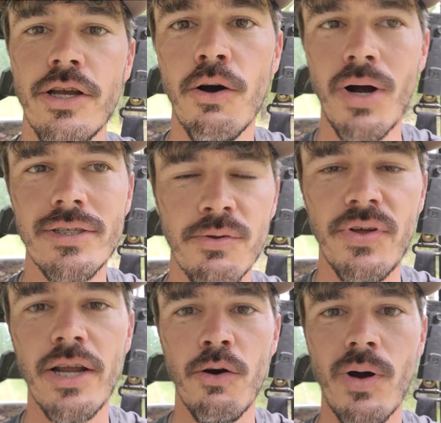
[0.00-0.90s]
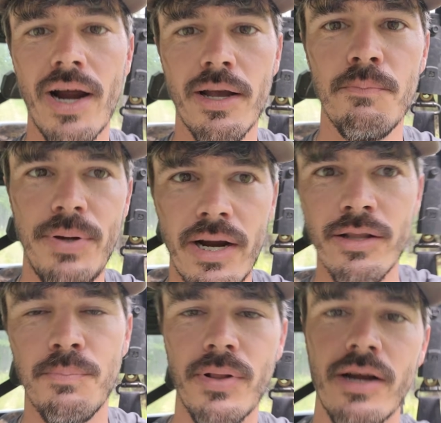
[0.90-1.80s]
can go watch the video where I compare
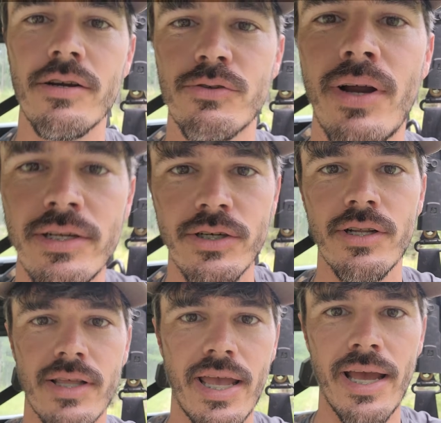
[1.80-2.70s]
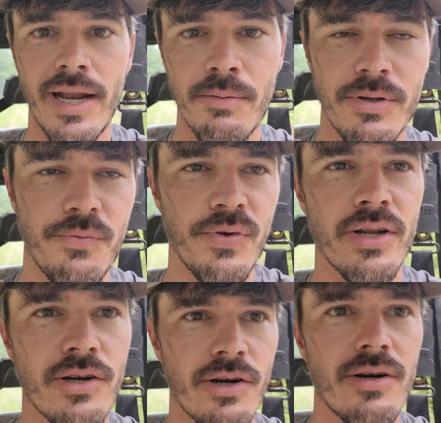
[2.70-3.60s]
the Polaris Ranger to the Can-Am
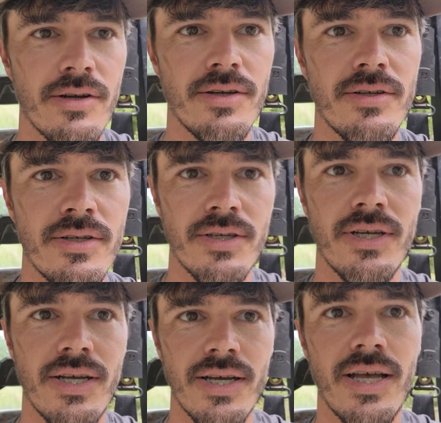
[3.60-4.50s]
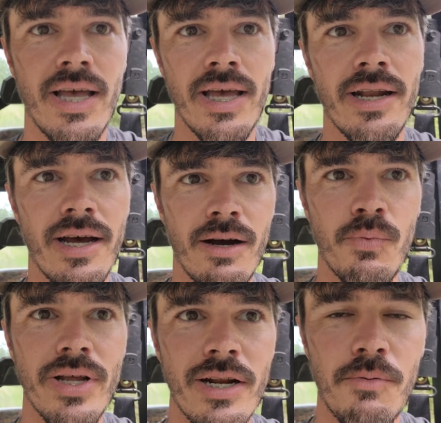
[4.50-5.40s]
Defender, and
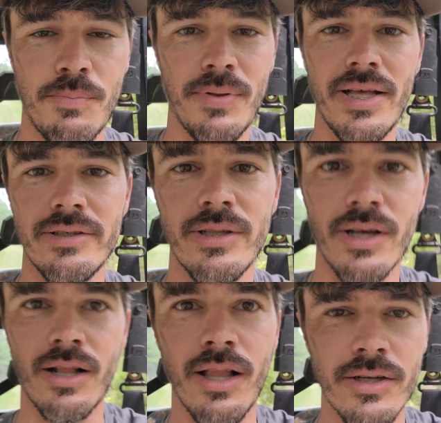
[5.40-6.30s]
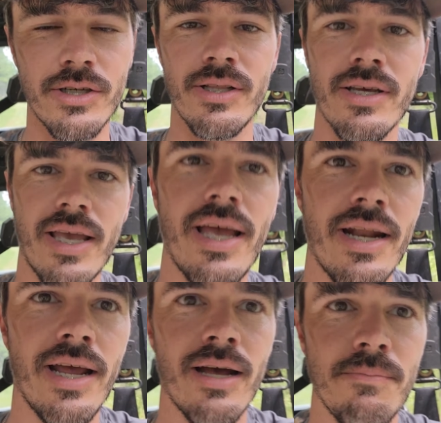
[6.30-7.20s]
we ended up replacing the clutch in the
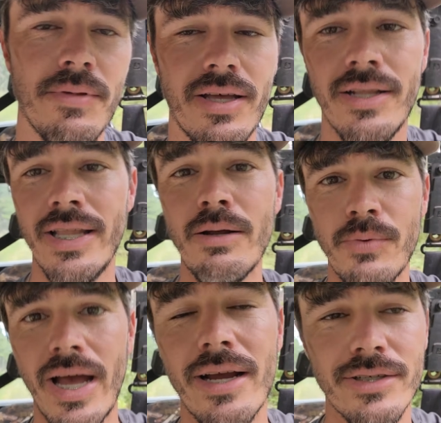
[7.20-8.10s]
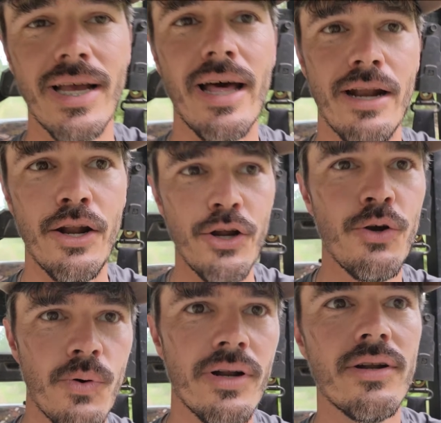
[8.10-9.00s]
Can-Am, and then we actually got a
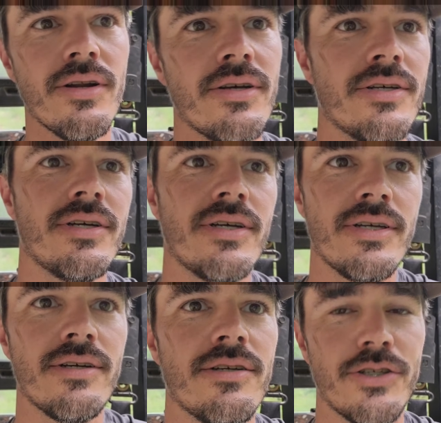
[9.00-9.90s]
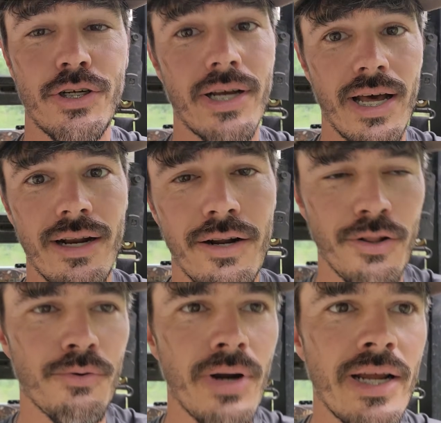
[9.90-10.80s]
new one. Should have got
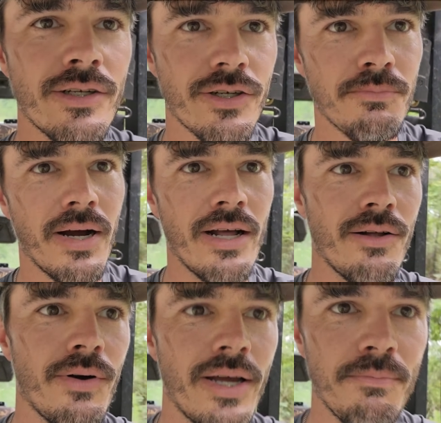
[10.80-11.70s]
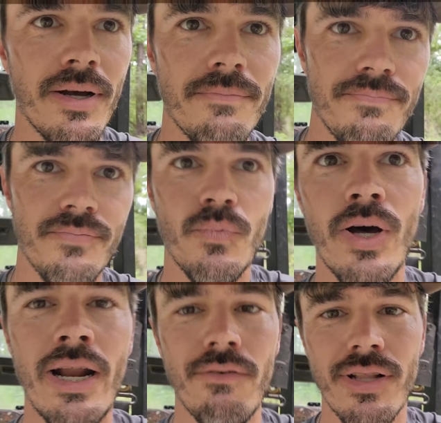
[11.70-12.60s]
another Ranger, by the way.
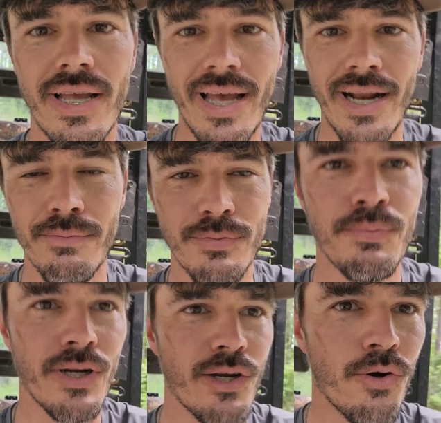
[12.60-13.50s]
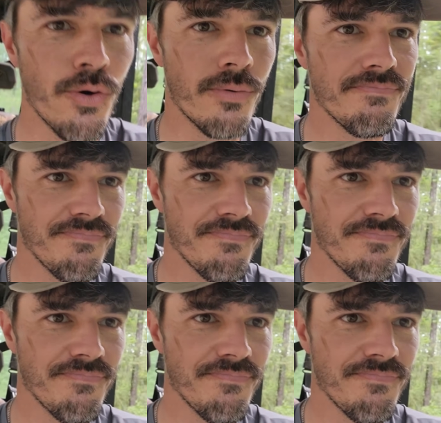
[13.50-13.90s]
Whatever, the Can-Am's pretty cool.